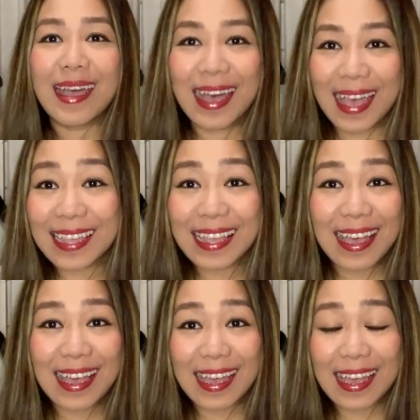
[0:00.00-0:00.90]
Hi
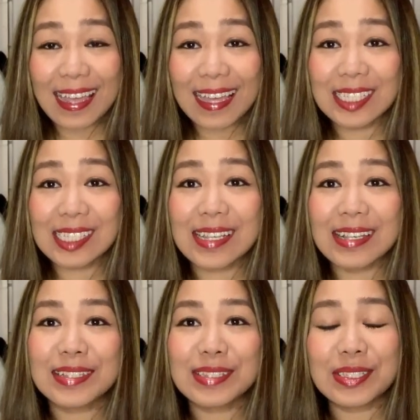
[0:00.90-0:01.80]
guys!
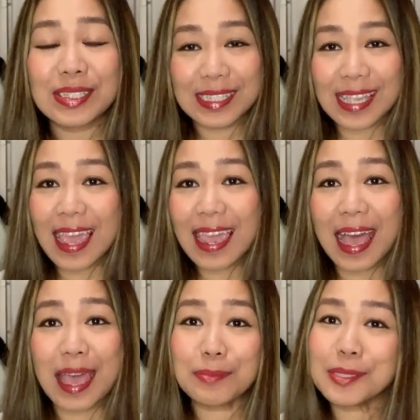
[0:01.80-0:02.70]
Today
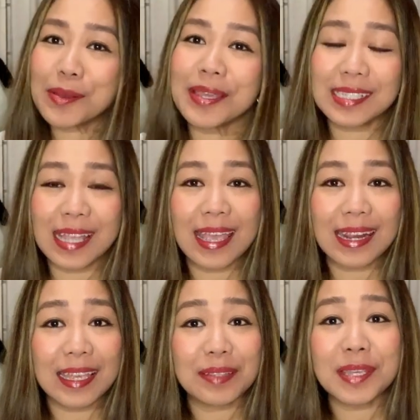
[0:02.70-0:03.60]
I'm so
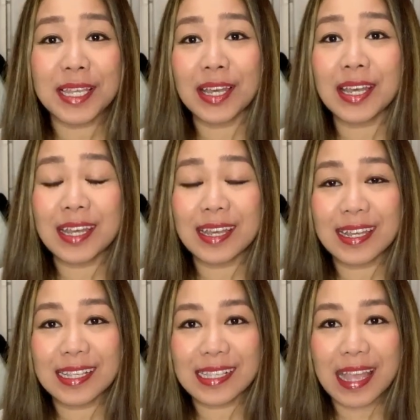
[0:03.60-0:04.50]
excited
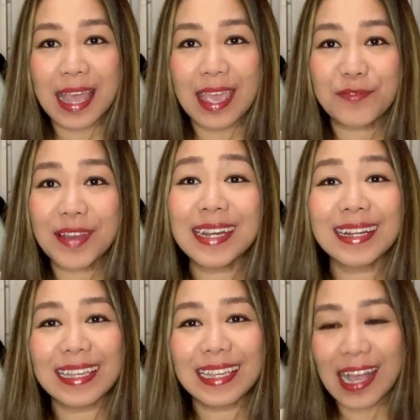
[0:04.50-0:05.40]
because I
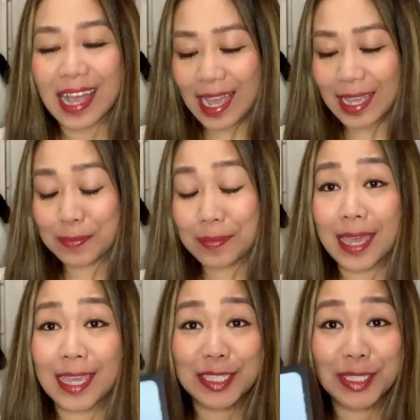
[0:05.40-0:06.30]
finally got
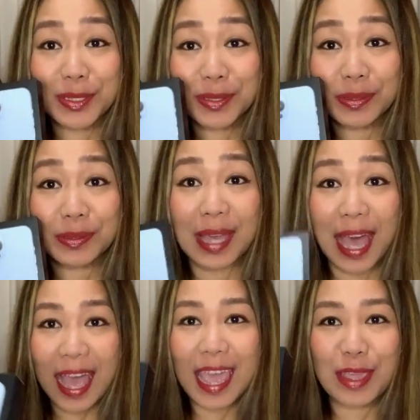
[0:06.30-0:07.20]
my new
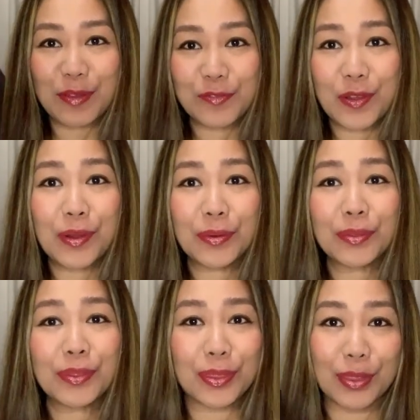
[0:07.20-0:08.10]

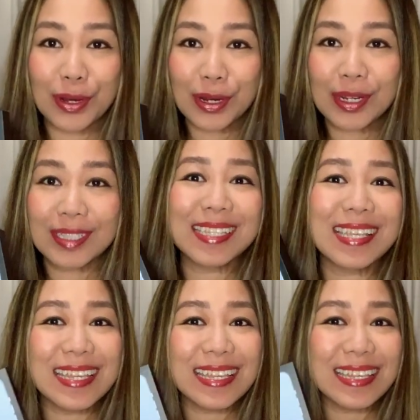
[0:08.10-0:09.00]
iPhone
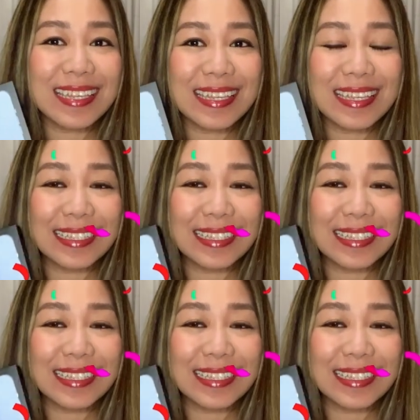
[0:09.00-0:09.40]
13.